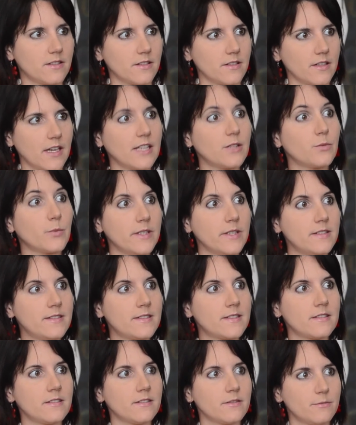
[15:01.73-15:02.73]
uh, eight
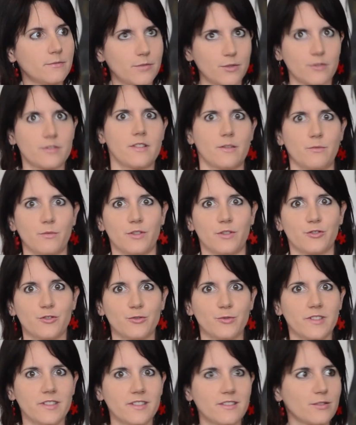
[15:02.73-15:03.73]
weeks because then we are
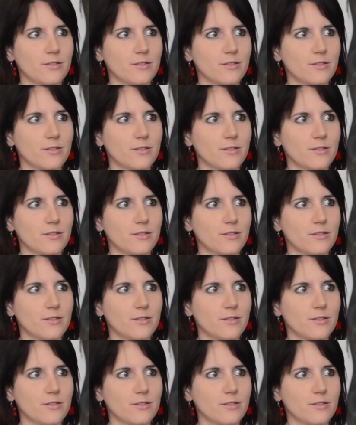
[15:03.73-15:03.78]
shooting,